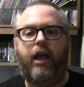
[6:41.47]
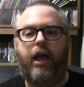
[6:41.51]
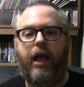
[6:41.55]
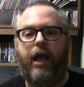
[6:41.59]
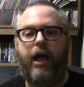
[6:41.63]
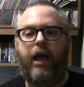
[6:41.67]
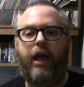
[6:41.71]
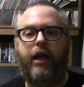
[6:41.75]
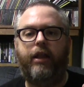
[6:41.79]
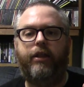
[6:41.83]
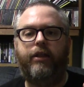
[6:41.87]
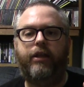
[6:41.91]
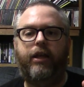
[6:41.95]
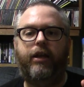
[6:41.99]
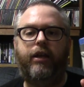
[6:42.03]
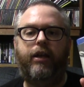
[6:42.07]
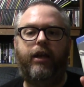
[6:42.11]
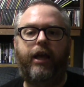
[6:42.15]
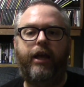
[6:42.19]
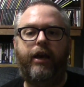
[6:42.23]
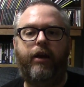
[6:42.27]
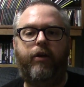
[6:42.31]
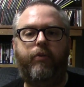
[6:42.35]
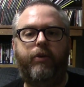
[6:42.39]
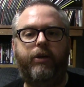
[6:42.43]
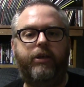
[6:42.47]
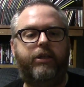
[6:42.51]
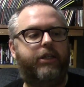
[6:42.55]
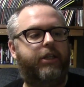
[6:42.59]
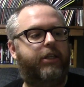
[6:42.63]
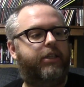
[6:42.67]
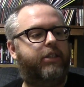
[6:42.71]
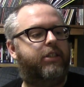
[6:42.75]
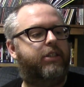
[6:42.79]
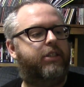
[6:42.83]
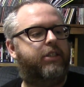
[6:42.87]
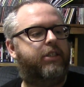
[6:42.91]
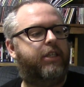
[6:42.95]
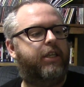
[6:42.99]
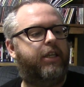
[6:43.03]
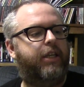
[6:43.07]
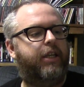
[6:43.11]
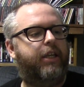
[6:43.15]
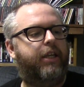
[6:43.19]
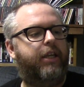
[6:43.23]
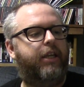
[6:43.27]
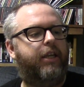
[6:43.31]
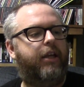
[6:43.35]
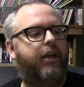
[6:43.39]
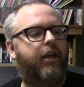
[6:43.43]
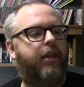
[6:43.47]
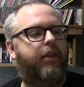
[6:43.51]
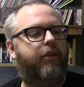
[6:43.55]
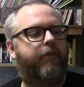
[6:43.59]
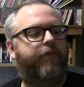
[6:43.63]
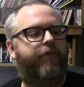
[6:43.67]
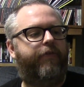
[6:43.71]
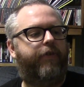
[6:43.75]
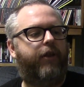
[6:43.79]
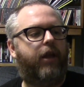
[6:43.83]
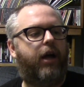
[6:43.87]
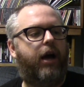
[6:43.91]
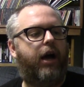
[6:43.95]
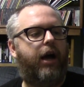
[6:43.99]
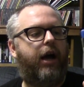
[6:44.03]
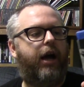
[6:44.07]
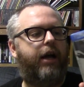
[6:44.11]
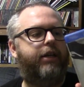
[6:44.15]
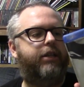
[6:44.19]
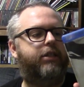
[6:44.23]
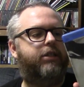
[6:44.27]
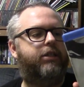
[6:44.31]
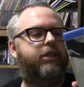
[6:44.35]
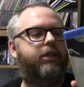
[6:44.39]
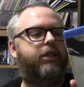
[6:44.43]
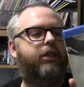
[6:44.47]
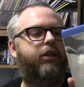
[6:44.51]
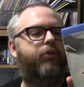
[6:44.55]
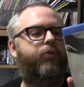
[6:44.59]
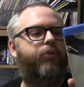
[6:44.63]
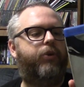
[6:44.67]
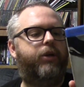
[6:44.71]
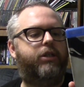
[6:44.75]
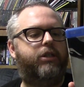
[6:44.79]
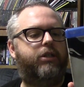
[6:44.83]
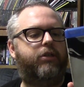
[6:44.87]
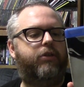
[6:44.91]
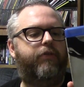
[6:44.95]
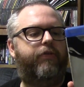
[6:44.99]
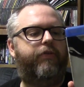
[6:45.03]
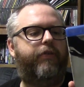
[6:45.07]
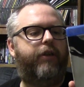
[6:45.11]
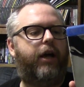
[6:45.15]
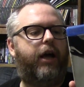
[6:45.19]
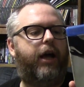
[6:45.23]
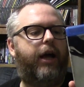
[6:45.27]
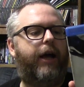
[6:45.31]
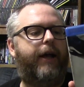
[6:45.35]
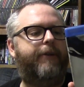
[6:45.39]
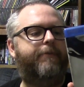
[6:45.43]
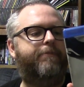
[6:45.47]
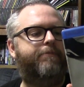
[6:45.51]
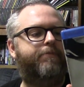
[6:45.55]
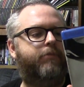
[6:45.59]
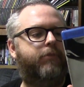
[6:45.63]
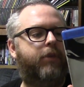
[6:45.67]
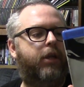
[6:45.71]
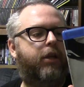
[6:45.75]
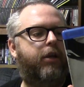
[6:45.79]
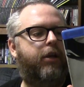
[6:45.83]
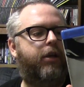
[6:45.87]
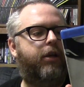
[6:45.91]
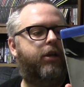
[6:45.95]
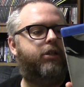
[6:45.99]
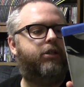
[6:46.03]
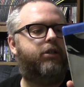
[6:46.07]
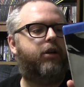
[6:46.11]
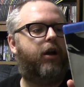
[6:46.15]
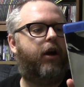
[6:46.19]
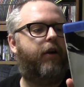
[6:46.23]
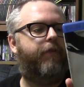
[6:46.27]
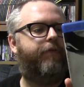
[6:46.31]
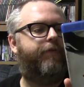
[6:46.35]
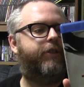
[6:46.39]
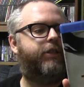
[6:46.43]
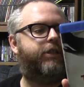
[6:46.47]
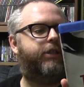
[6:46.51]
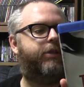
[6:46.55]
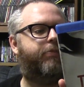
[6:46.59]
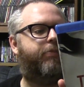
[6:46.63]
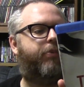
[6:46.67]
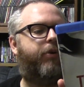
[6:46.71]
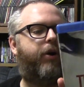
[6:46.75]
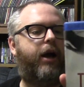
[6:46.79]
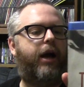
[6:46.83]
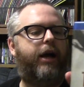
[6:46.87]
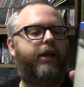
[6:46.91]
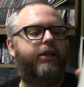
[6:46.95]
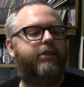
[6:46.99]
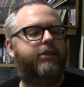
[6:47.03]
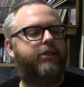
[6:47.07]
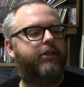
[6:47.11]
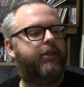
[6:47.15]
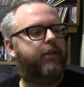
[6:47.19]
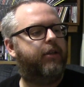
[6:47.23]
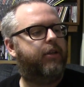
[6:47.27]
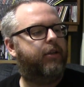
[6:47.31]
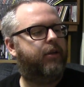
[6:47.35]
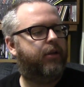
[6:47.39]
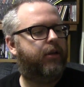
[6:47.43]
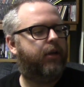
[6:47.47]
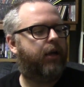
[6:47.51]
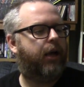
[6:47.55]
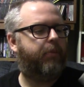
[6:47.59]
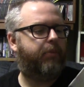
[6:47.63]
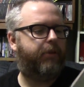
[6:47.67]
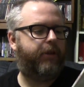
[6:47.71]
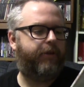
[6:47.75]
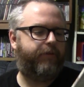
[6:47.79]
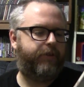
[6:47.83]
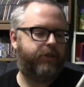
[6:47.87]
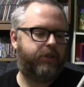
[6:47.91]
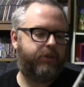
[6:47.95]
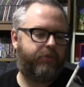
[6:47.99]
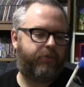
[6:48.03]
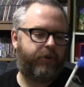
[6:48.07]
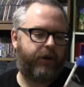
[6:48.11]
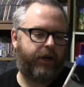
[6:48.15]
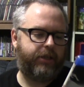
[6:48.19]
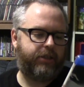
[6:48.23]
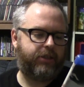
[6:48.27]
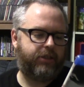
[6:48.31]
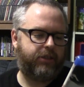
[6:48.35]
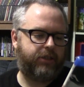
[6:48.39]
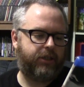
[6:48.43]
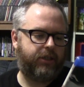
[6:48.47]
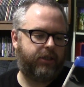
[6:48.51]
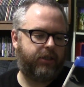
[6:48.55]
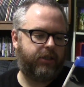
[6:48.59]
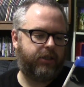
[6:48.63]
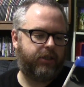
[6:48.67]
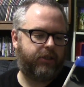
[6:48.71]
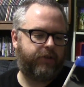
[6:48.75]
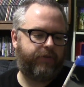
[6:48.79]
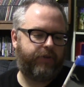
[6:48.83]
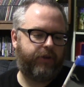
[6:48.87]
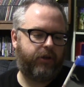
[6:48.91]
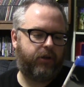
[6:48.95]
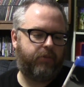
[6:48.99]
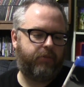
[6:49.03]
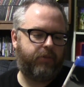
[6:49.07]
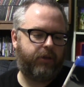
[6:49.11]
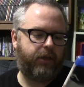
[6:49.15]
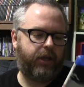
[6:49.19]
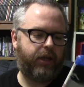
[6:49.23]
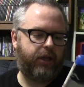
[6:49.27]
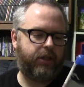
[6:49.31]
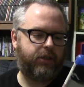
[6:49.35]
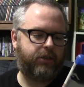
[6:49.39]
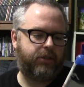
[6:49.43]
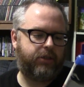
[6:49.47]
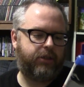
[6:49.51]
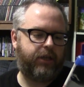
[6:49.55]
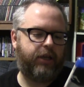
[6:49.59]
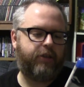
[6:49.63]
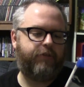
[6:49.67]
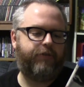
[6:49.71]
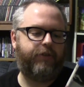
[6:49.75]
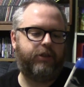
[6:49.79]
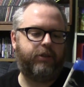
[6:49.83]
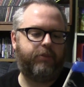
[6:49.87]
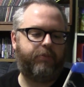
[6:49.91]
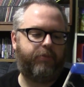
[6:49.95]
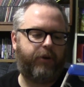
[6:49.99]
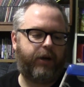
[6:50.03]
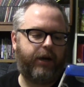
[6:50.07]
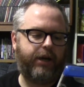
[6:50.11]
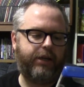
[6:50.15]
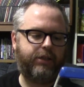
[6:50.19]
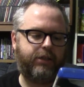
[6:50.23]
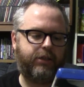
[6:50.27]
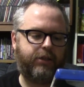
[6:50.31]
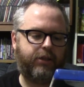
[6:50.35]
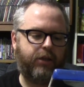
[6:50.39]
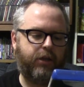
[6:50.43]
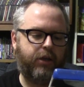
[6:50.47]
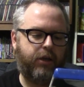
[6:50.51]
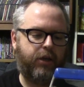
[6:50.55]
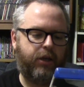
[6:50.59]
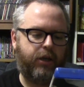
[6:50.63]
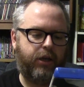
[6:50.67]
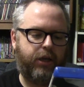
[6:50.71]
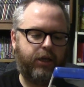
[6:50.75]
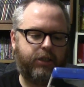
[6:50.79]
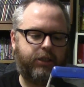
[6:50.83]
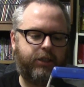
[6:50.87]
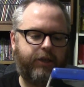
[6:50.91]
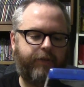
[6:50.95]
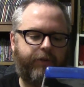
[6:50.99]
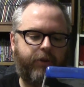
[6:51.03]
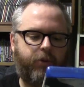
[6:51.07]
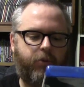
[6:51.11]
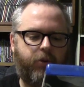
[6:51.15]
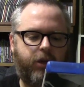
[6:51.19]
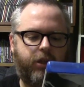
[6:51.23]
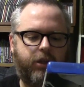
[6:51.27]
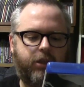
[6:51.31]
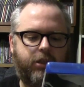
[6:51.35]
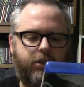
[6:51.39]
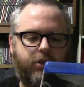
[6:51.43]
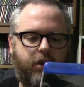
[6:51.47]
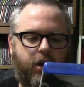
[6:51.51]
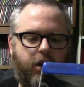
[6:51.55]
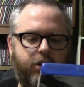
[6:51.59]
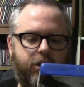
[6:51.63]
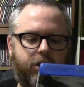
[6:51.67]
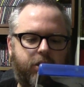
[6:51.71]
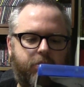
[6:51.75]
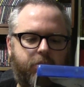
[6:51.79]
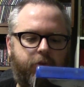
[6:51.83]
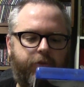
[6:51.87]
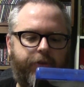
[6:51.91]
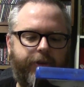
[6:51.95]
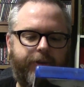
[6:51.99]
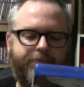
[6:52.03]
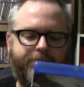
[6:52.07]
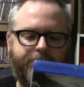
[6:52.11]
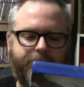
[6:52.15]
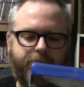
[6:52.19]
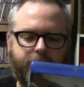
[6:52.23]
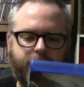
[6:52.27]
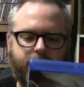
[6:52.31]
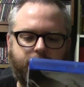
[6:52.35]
And then later we did see The Fly. I did see the original Fly, starring Vincent Price. I believe Vincent Price is in this film. Yes, yes, Vincent Price. He's definitely one of the stars of the movie.